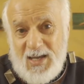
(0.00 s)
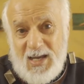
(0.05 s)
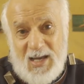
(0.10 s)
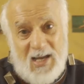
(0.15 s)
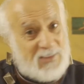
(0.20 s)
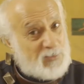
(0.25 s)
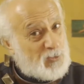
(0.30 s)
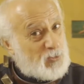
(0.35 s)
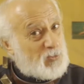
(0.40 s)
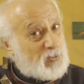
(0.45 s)

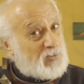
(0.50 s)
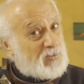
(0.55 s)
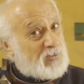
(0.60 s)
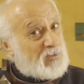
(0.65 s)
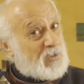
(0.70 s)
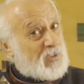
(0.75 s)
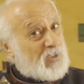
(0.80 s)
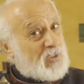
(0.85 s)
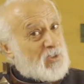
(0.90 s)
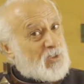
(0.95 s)
And
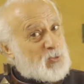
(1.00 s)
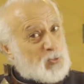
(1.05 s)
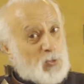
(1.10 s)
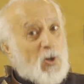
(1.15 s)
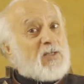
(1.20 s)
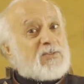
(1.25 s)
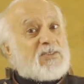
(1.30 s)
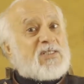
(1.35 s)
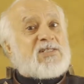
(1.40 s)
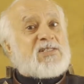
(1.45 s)
to
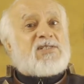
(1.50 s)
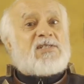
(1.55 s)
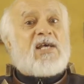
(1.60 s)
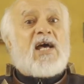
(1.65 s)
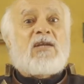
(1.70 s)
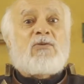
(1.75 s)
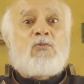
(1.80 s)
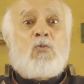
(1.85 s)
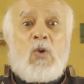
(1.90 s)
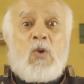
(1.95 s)

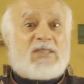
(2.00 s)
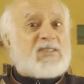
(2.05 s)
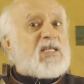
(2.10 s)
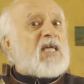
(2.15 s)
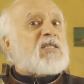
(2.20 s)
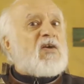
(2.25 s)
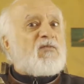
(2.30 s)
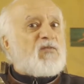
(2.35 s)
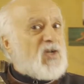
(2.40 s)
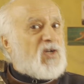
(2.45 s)
understand what
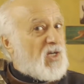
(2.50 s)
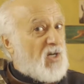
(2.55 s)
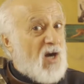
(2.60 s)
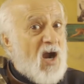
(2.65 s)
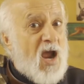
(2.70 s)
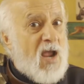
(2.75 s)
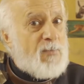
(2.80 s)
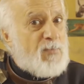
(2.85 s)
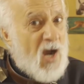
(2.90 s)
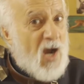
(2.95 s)
kind of
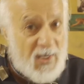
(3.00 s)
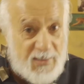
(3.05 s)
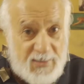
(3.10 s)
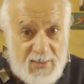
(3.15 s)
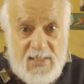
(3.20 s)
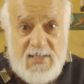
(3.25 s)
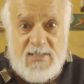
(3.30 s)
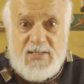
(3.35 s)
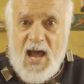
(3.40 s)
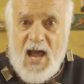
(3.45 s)
crime I
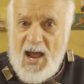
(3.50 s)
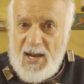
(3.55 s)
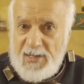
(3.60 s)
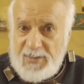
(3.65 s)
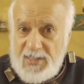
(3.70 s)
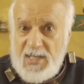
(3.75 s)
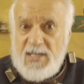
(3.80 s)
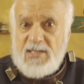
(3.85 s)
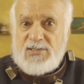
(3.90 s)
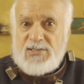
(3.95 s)
did
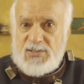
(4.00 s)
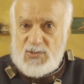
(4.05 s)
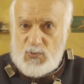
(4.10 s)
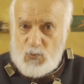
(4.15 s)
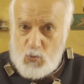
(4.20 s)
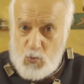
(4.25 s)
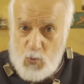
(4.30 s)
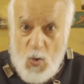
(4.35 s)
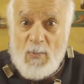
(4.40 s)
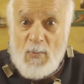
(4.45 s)
against
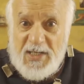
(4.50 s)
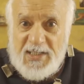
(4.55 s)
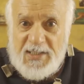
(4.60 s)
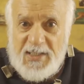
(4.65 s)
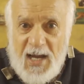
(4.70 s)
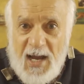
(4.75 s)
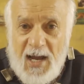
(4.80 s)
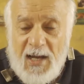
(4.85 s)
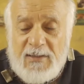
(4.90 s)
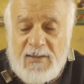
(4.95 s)

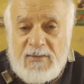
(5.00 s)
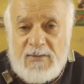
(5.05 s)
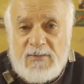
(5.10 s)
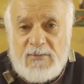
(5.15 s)
womankind,